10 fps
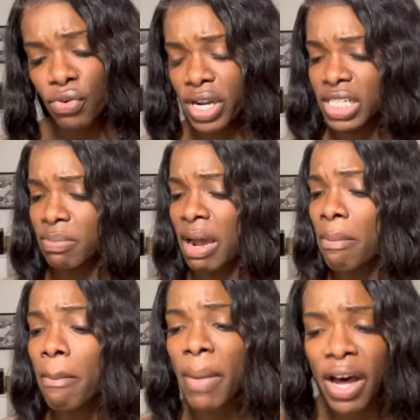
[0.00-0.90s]
friends, my
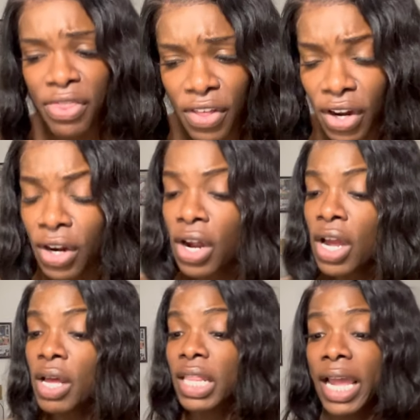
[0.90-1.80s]
mother,
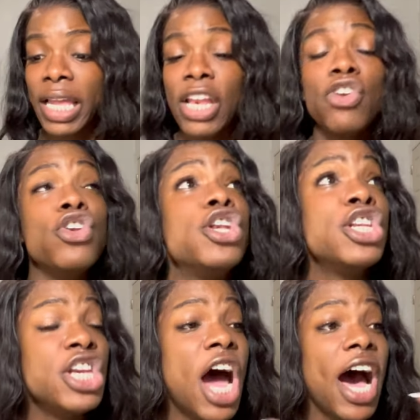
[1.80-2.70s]
like
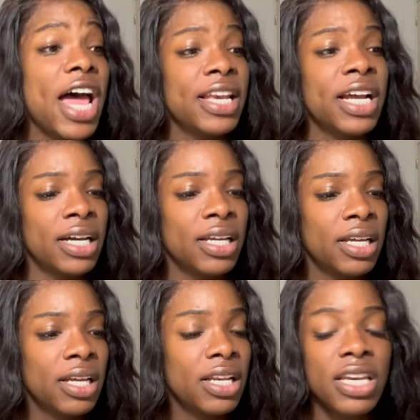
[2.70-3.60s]
none,
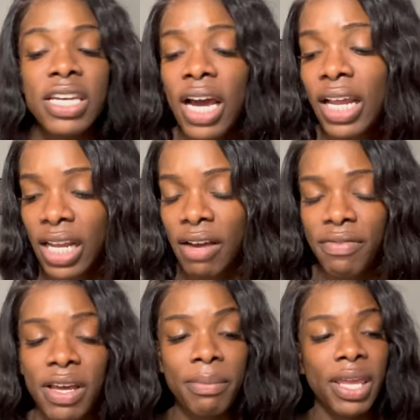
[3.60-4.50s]
none of
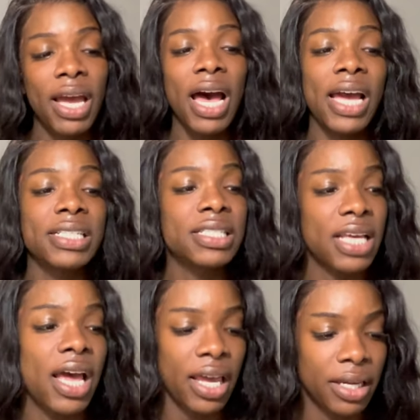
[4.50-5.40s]
them can I
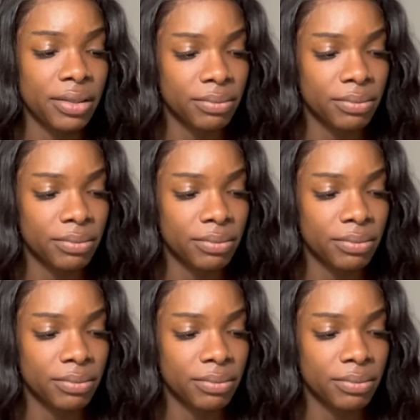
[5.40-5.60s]
say